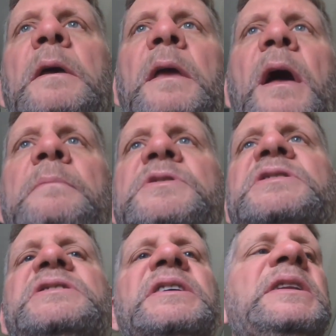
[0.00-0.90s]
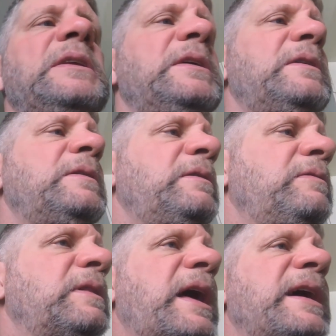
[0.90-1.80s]
Yeah, I'm just sitting here
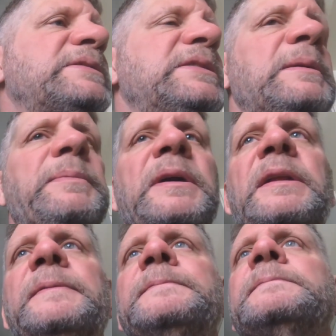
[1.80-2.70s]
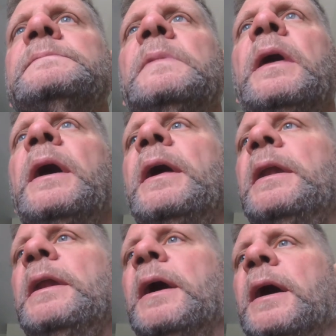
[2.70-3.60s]
relaxing a bit,
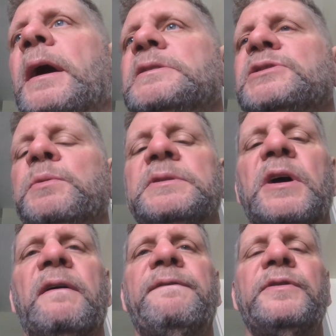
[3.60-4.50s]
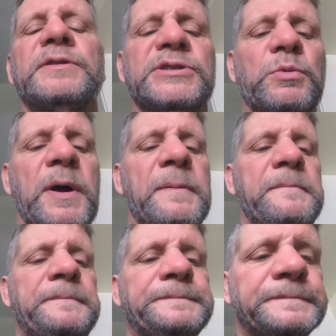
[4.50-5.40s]
and I just went down for a swim,